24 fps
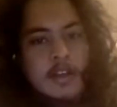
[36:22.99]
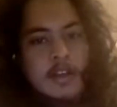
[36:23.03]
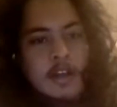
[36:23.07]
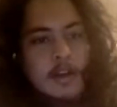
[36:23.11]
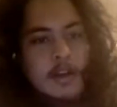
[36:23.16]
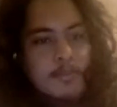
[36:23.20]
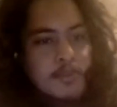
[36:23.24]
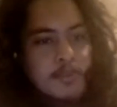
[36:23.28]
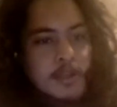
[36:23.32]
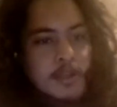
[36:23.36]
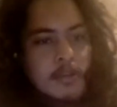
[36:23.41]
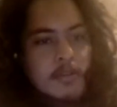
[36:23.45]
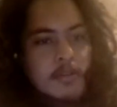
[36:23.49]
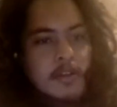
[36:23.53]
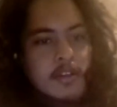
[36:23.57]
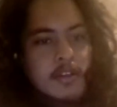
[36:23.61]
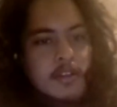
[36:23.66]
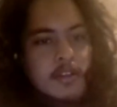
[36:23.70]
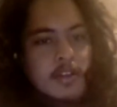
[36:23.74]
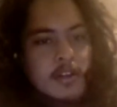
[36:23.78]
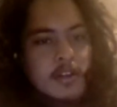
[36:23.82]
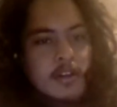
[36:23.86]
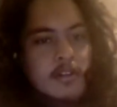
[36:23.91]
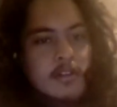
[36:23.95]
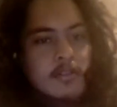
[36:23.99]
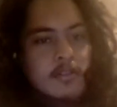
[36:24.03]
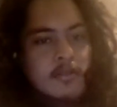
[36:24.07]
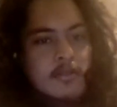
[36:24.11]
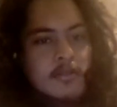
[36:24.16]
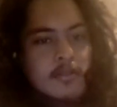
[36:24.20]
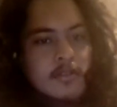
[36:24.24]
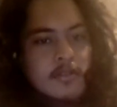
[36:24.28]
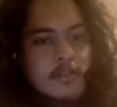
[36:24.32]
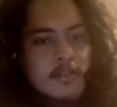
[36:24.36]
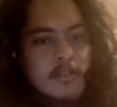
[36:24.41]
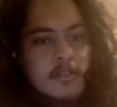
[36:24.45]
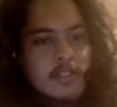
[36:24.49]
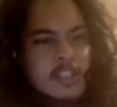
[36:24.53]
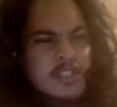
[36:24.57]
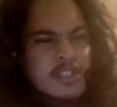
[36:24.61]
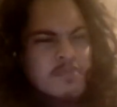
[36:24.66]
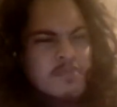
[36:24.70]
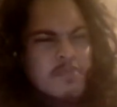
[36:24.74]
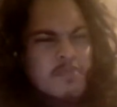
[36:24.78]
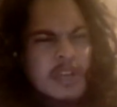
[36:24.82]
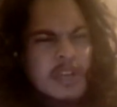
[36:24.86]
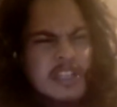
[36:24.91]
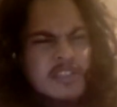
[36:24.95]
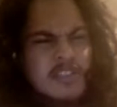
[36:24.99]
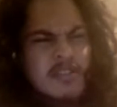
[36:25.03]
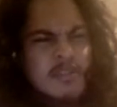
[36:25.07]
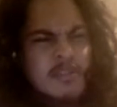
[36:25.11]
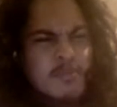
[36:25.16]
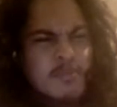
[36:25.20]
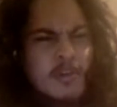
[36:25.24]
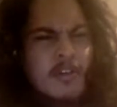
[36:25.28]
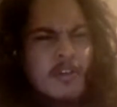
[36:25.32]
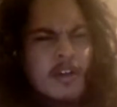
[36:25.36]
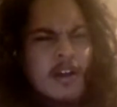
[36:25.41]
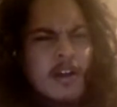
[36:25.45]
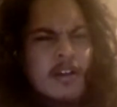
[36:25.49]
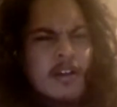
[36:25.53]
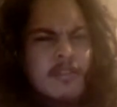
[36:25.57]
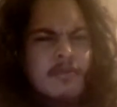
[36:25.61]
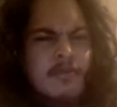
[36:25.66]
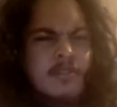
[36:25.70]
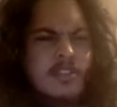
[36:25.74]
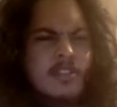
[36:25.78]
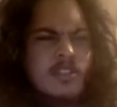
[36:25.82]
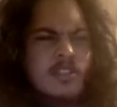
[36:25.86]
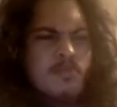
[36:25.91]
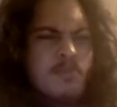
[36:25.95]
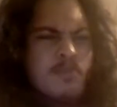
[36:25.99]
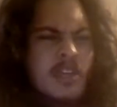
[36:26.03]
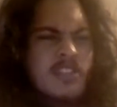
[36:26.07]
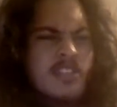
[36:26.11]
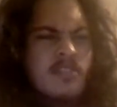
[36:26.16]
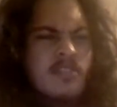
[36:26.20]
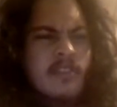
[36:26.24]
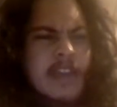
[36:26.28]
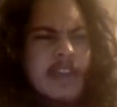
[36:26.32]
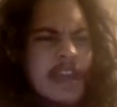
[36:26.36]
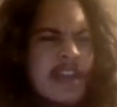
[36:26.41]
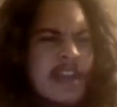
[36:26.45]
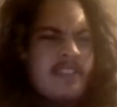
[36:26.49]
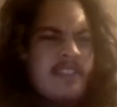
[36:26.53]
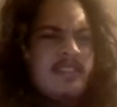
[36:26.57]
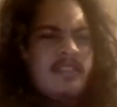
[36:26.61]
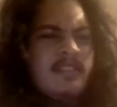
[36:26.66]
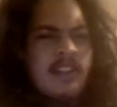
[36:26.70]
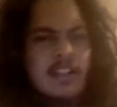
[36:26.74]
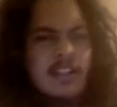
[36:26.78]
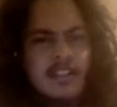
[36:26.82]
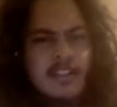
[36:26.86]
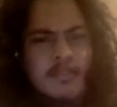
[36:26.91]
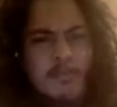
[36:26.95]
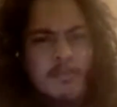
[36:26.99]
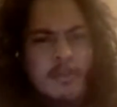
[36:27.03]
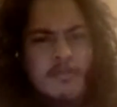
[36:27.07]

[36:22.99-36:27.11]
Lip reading: appearing, just basically acting like the